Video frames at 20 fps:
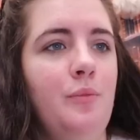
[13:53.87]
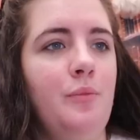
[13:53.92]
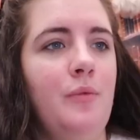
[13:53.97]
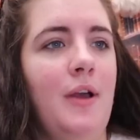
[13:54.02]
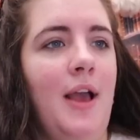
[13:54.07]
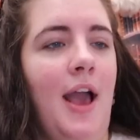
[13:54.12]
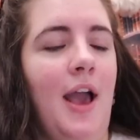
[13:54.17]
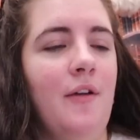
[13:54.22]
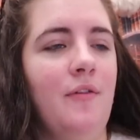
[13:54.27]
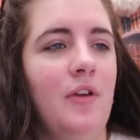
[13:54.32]

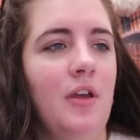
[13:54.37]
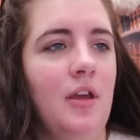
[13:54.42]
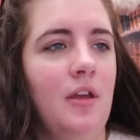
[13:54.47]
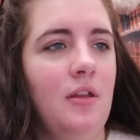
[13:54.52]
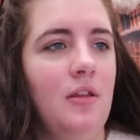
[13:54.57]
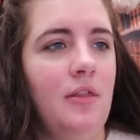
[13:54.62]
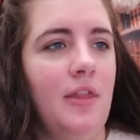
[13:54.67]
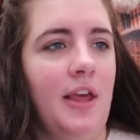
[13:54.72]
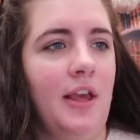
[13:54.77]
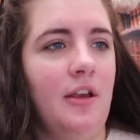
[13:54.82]
have
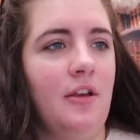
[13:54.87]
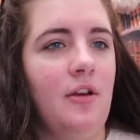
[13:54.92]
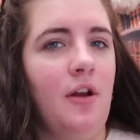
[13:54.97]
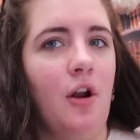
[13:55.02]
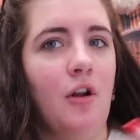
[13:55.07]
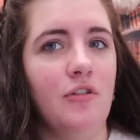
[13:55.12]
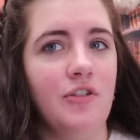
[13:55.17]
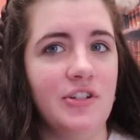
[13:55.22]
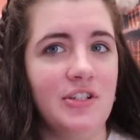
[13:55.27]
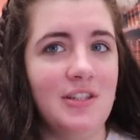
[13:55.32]
it, like,
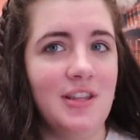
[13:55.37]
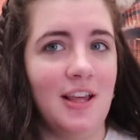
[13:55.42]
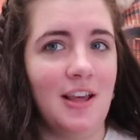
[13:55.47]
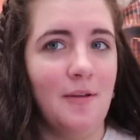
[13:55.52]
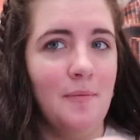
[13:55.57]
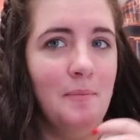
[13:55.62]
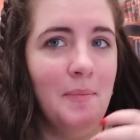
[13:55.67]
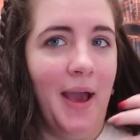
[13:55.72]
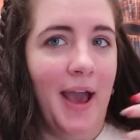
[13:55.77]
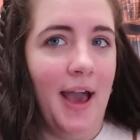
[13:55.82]
her just
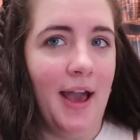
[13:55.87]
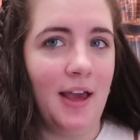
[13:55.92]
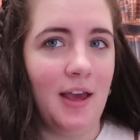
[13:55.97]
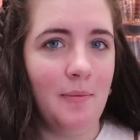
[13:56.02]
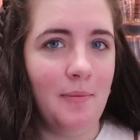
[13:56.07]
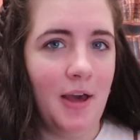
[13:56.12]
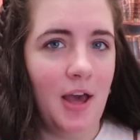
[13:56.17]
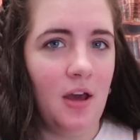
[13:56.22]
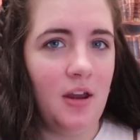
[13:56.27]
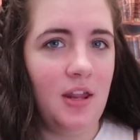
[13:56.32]
think back
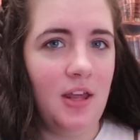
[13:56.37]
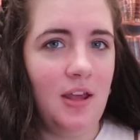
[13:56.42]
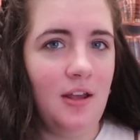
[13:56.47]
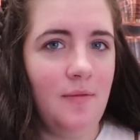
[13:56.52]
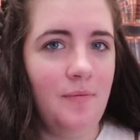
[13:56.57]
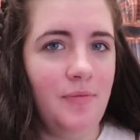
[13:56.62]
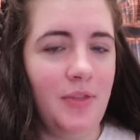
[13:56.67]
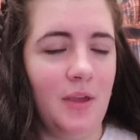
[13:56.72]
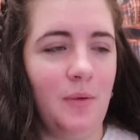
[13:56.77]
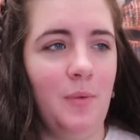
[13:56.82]
about
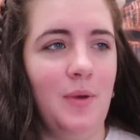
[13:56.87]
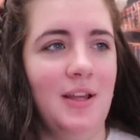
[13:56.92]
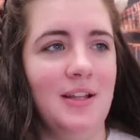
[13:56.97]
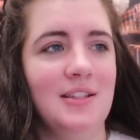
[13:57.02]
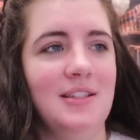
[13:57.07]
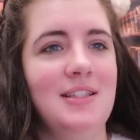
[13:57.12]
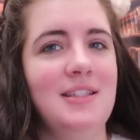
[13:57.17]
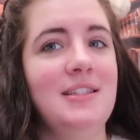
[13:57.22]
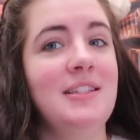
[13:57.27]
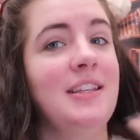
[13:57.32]
it. Like, we
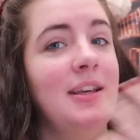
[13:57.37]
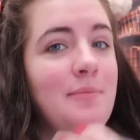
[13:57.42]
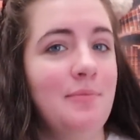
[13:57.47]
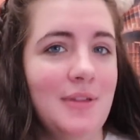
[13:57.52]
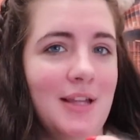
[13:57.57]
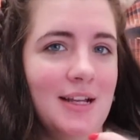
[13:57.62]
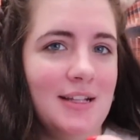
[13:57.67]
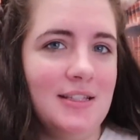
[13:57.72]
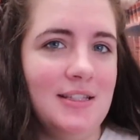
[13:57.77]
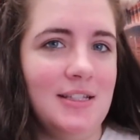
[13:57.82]
can skip
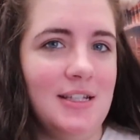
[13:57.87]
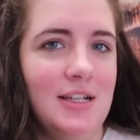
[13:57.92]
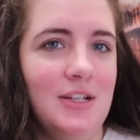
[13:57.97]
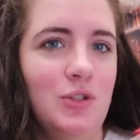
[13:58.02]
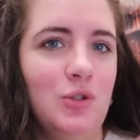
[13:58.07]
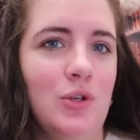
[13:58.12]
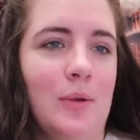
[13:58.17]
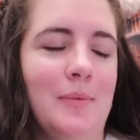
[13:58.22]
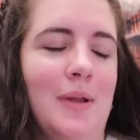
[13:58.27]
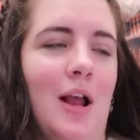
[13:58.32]
that
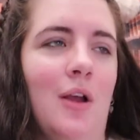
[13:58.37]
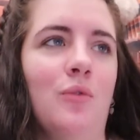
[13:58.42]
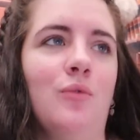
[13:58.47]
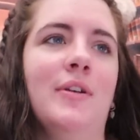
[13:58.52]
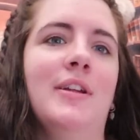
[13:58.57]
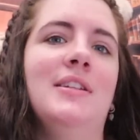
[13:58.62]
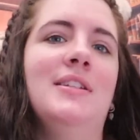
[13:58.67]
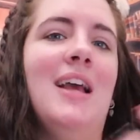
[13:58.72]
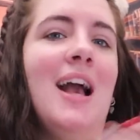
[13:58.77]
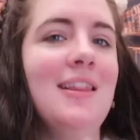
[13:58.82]
scene, so I'm not
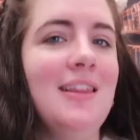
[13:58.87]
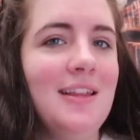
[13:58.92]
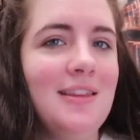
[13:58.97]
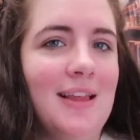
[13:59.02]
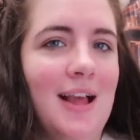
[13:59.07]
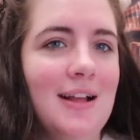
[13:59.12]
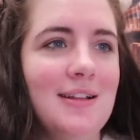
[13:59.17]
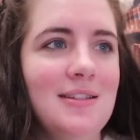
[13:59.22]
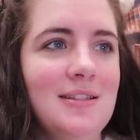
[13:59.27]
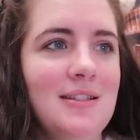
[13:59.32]
retelling
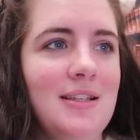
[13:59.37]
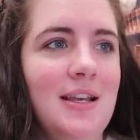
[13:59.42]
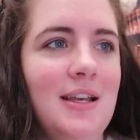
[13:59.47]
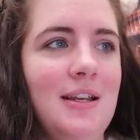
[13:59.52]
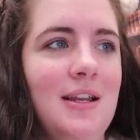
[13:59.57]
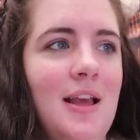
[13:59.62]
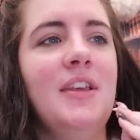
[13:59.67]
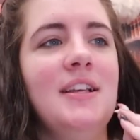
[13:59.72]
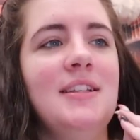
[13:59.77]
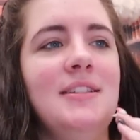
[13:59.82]
that
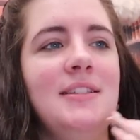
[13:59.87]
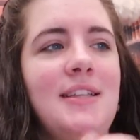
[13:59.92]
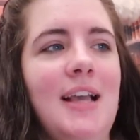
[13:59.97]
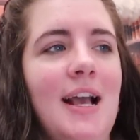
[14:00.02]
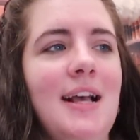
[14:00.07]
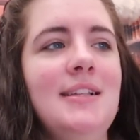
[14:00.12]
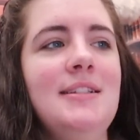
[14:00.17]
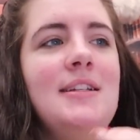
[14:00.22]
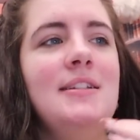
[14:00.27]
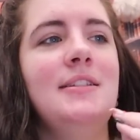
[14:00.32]
scene. Because,
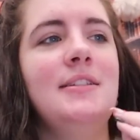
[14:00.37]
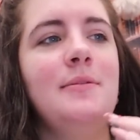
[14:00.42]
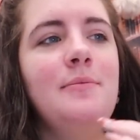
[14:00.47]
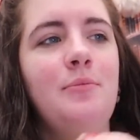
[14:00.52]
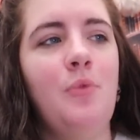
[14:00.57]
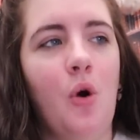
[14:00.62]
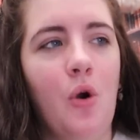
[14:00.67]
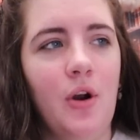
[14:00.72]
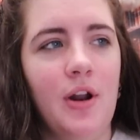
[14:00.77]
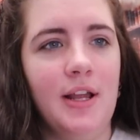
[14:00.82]
yes, it's
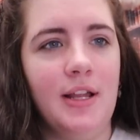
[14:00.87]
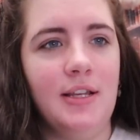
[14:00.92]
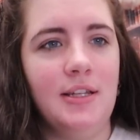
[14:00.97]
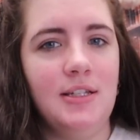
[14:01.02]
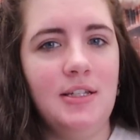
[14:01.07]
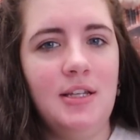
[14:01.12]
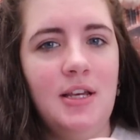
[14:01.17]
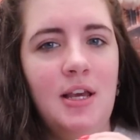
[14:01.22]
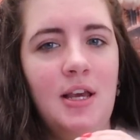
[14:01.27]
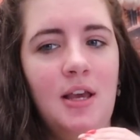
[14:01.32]

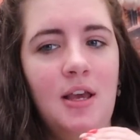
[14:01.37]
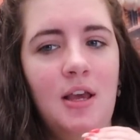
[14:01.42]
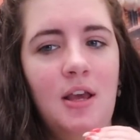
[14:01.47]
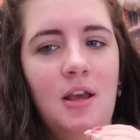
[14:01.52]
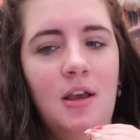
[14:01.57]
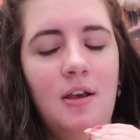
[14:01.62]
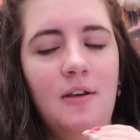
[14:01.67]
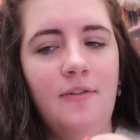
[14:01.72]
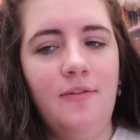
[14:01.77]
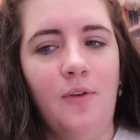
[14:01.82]
important
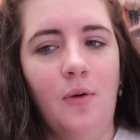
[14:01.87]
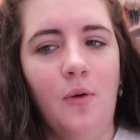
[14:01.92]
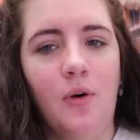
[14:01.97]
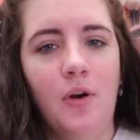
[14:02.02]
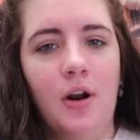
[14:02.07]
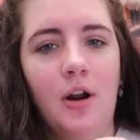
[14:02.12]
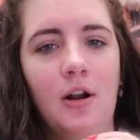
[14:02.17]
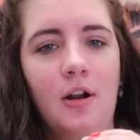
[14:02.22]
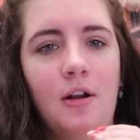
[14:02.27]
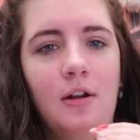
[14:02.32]

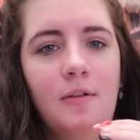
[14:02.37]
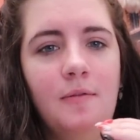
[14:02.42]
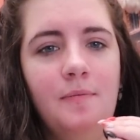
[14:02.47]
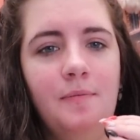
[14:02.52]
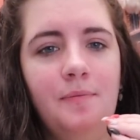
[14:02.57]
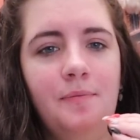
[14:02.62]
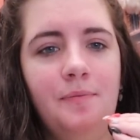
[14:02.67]
for...